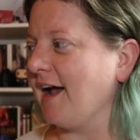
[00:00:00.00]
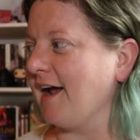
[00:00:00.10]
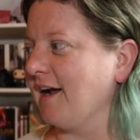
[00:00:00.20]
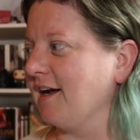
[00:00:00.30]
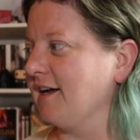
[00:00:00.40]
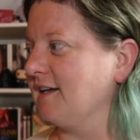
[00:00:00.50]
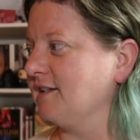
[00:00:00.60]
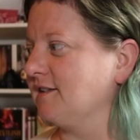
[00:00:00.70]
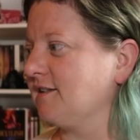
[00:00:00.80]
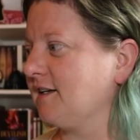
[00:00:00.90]

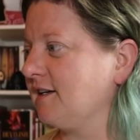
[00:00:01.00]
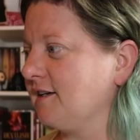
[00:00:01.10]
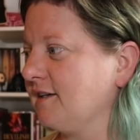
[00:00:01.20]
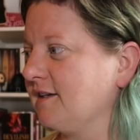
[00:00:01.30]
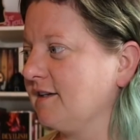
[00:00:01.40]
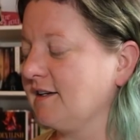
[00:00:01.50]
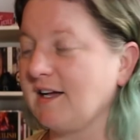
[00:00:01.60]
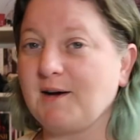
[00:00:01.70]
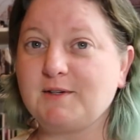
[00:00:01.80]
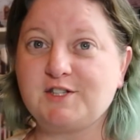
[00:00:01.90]
And
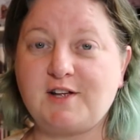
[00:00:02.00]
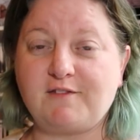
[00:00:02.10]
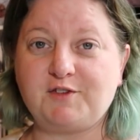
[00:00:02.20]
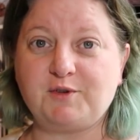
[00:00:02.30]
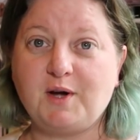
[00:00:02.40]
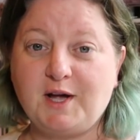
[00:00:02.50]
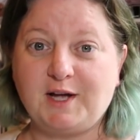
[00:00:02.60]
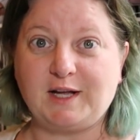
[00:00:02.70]
yeah, we just have to